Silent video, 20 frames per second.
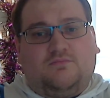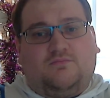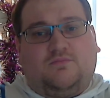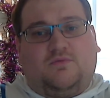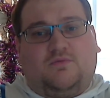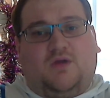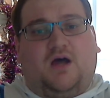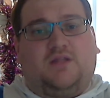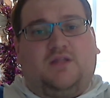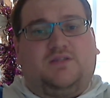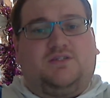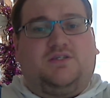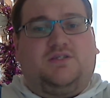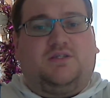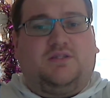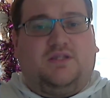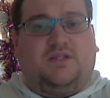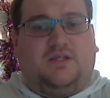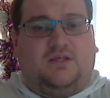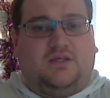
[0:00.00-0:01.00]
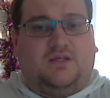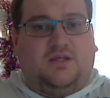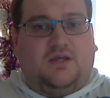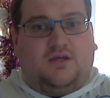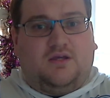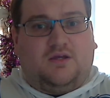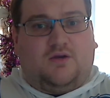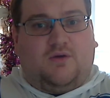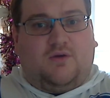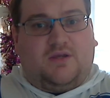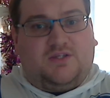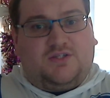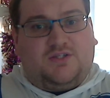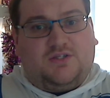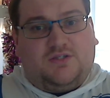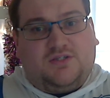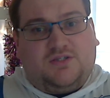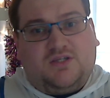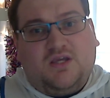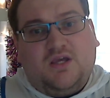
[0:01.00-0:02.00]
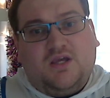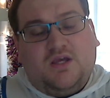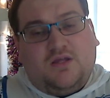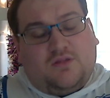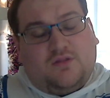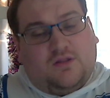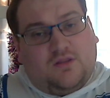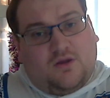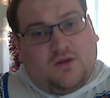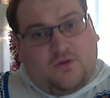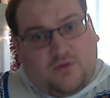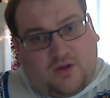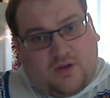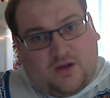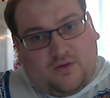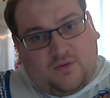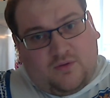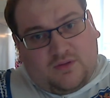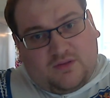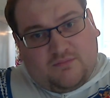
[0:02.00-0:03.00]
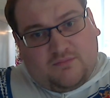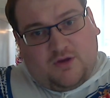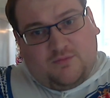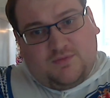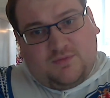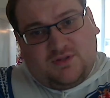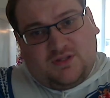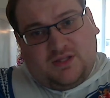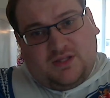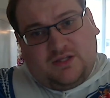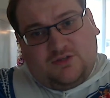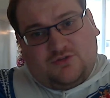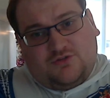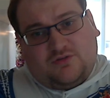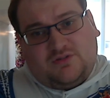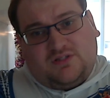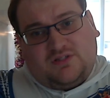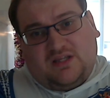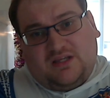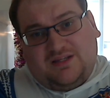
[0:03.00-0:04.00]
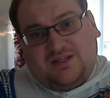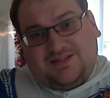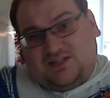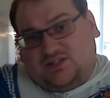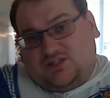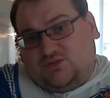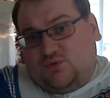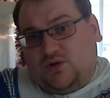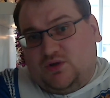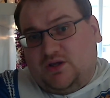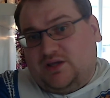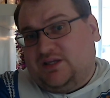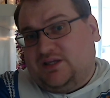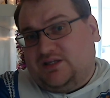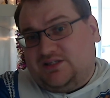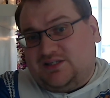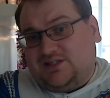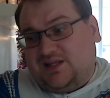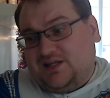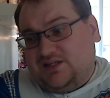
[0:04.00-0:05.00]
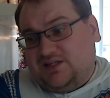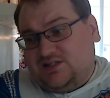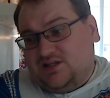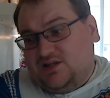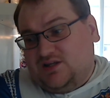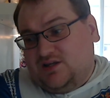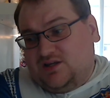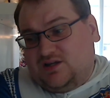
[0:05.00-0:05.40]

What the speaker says: answer the questions. The logo at the moment, the intro slate, is a working slate.